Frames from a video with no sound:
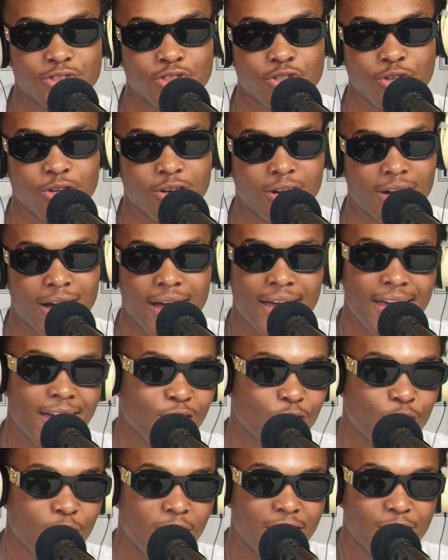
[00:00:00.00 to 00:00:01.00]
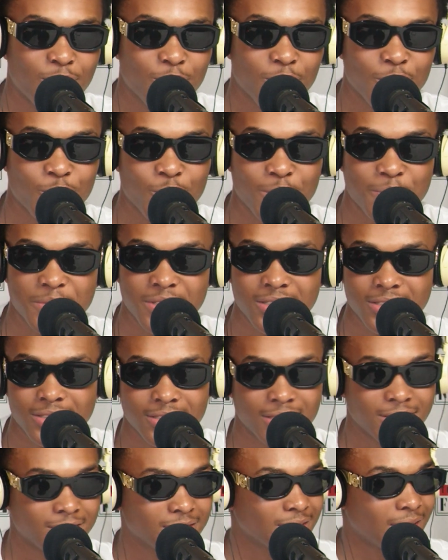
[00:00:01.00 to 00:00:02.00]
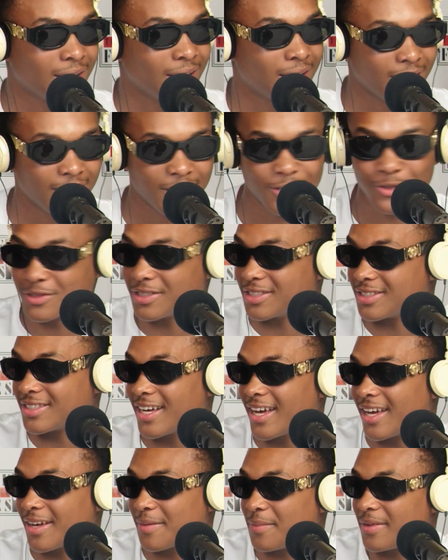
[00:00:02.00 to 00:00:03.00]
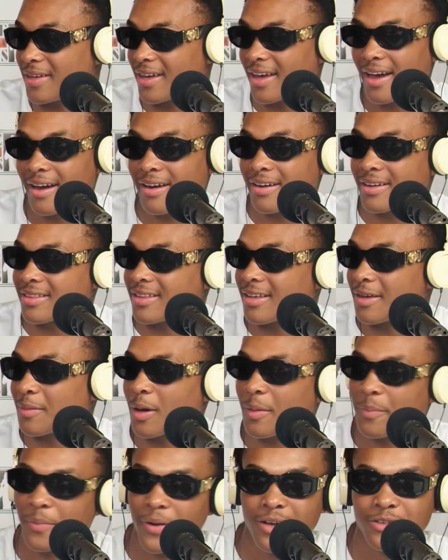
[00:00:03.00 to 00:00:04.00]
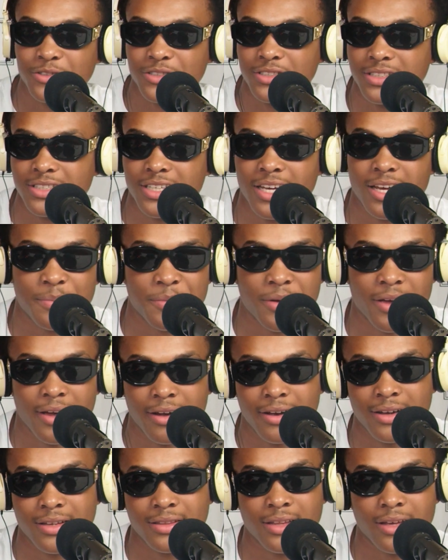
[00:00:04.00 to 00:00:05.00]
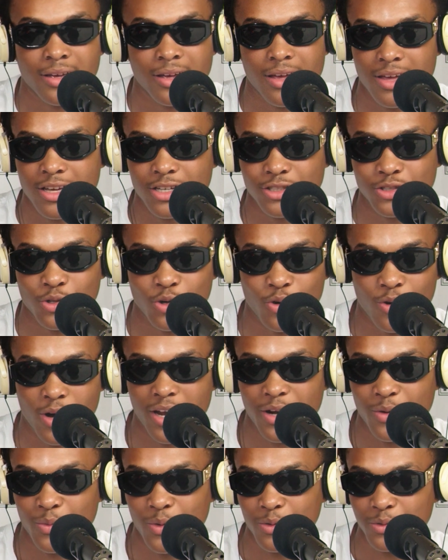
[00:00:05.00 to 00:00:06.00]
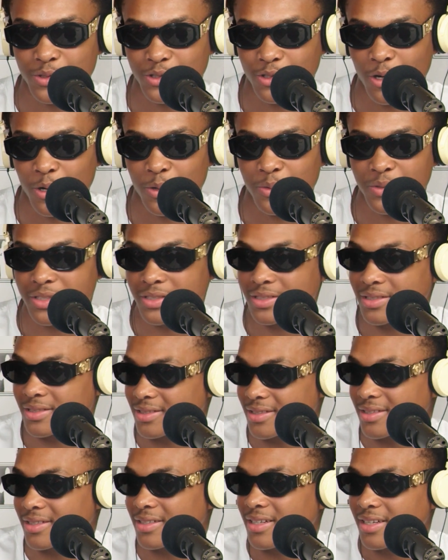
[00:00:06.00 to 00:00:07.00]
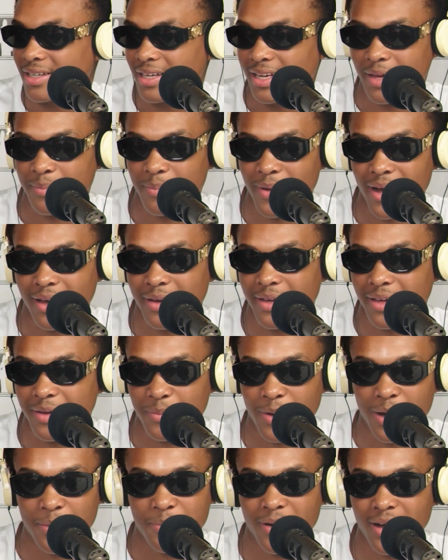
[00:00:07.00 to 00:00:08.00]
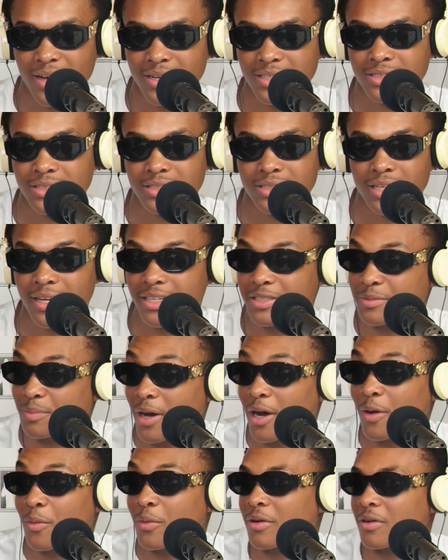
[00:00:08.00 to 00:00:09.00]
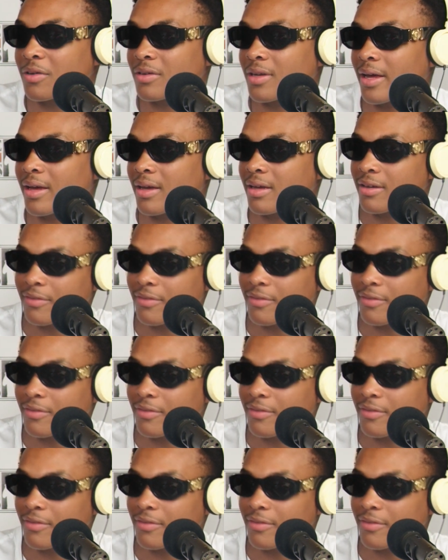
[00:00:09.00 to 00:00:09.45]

so I had Quadi World with me since like he used to tag me in everything. My pop used to tag me in everything. So Quadi World was always in my in my mind is just like it's my world. Like